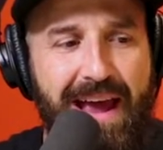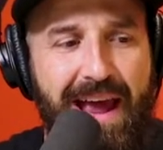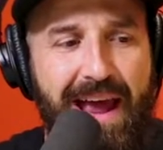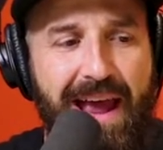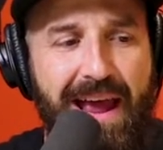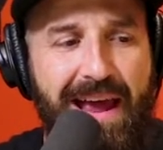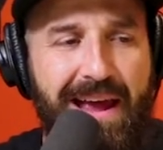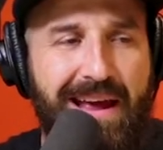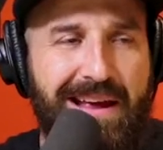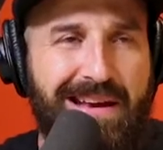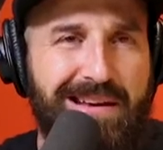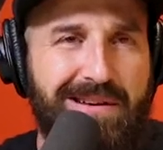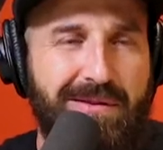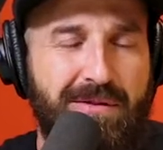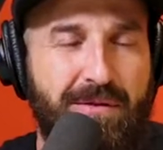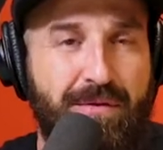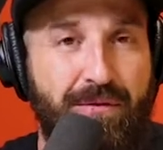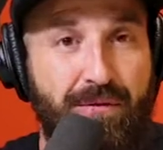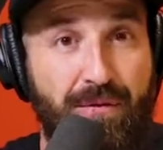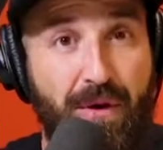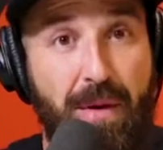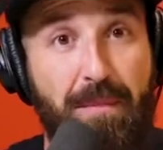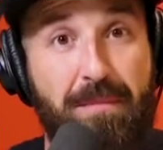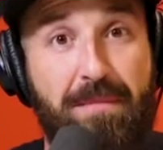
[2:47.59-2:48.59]
And
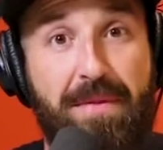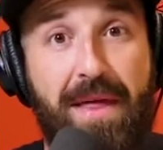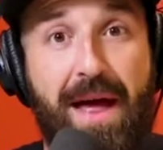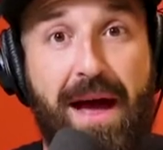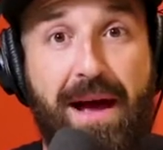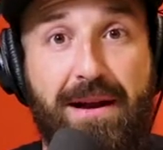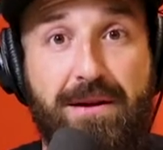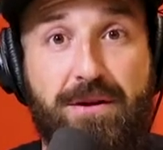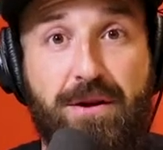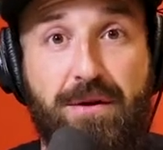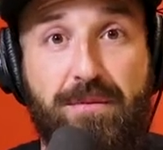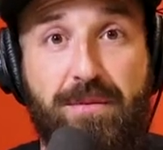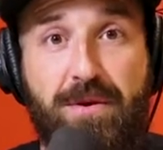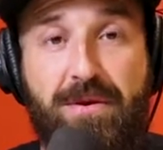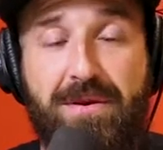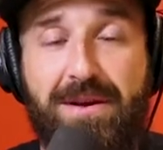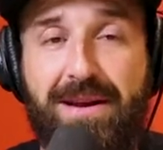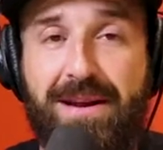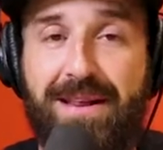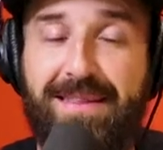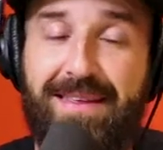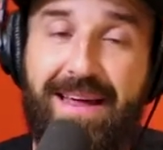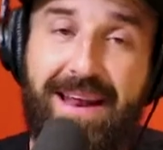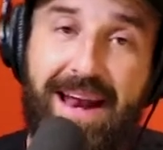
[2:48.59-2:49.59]
from that
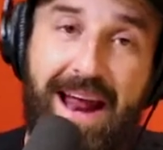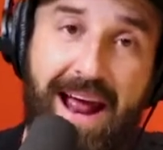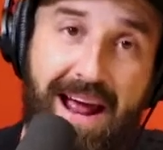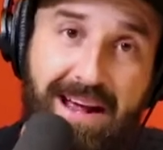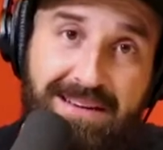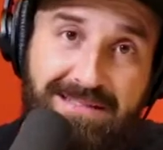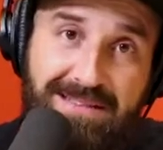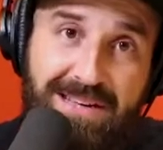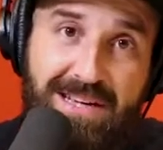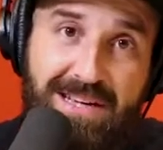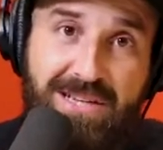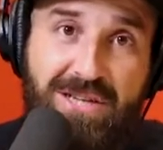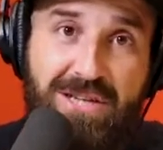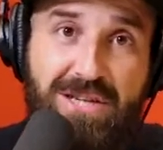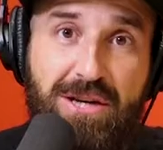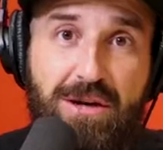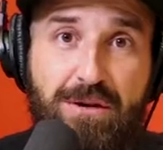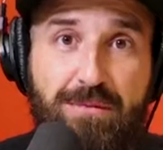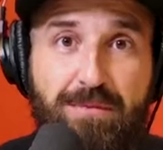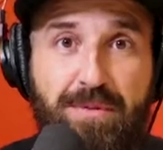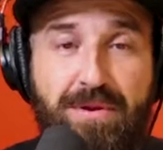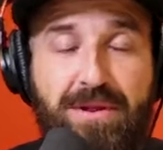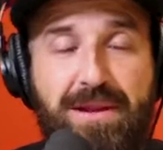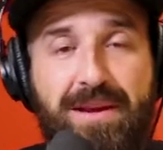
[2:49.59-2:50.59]
community that has that
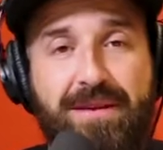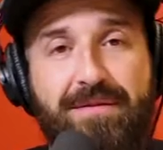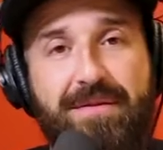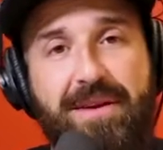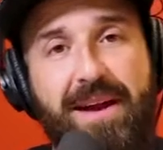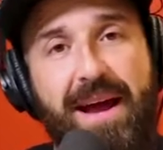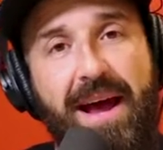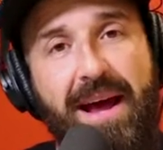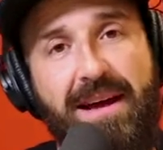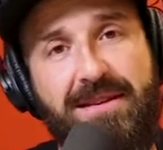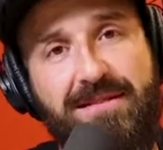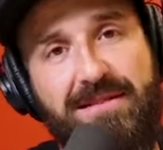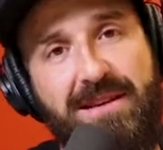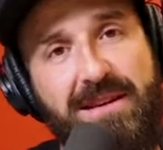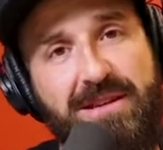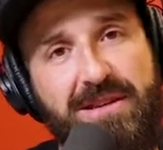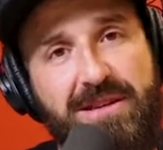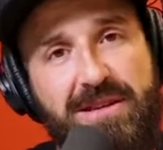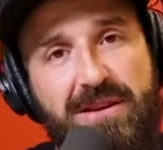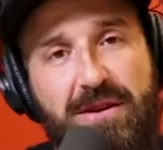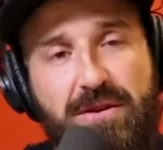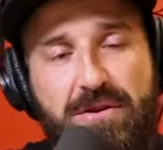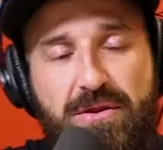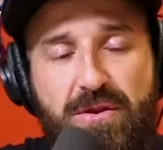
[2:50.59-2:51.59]
shared belief and has that
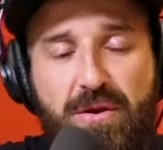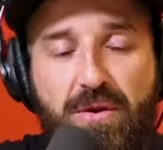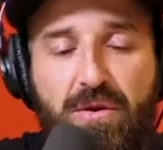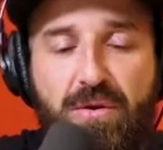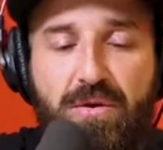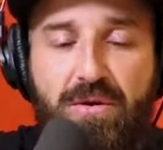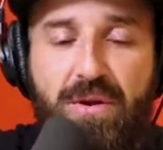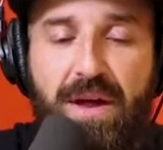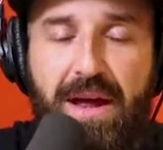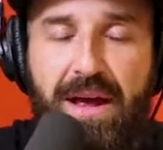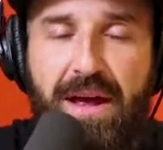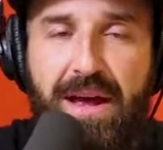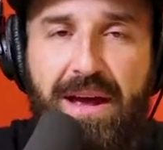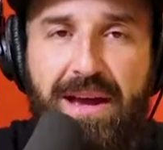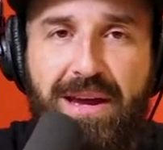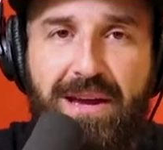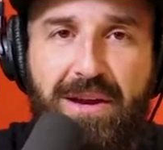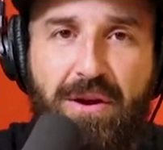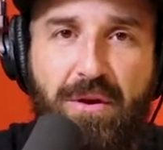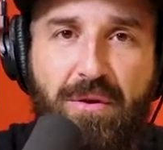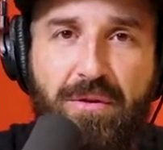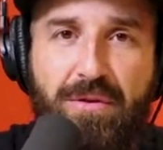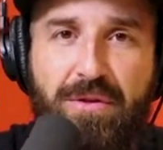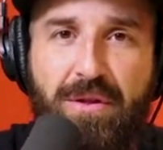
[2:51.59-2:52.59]
shared goal, you
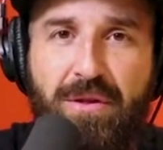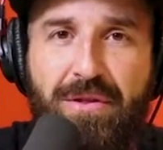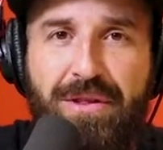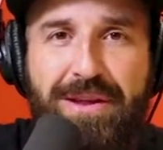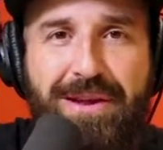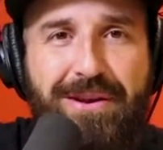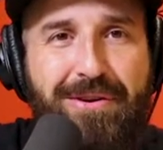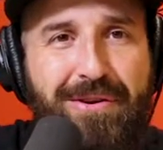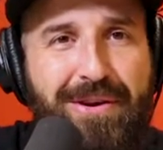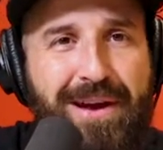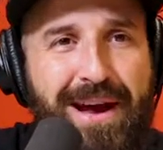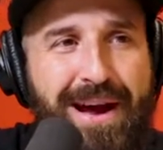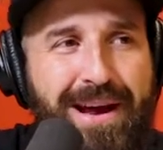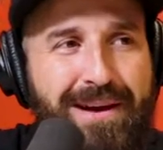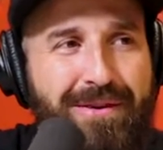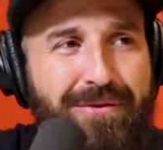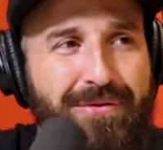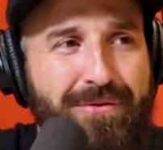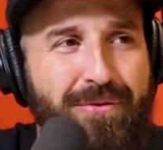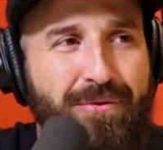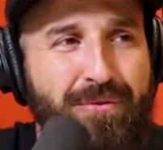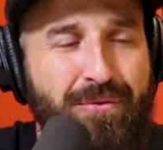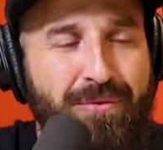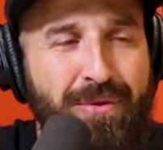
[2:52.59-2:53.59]
know, the leader kind
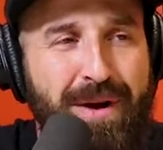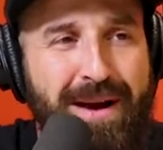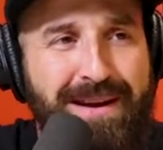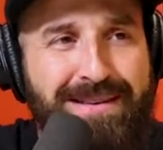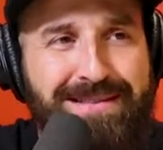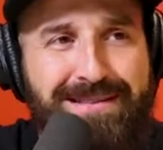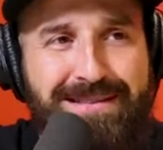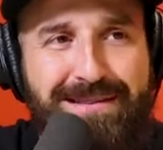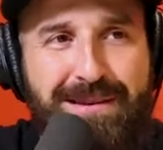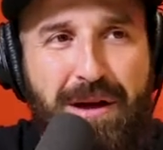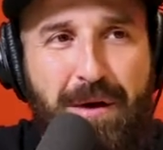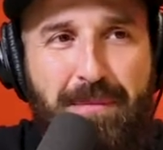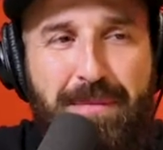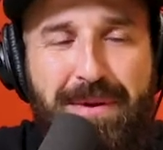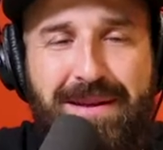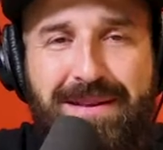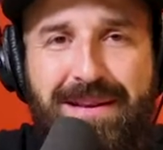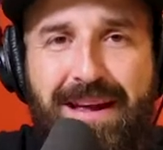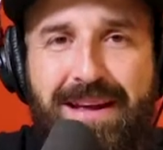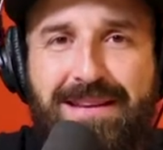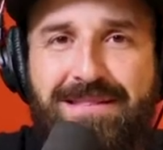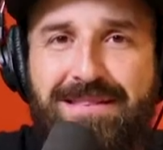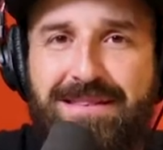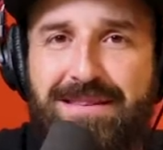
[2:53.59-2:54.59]
of rises up
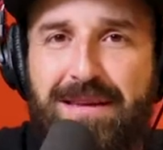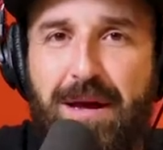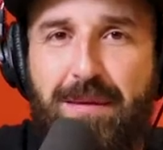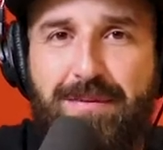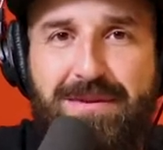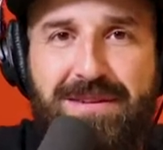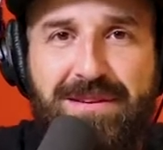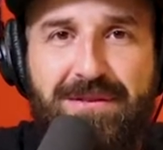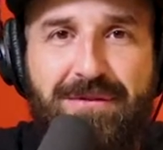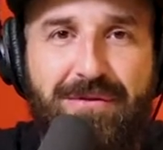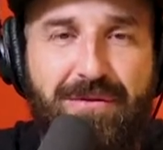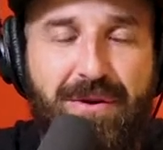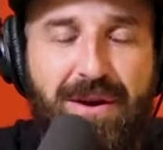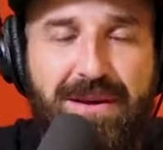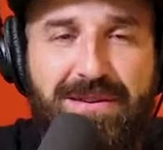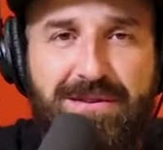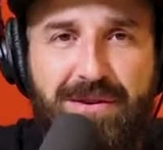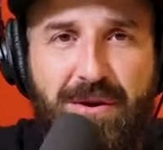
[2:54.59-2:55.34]
and steps in front.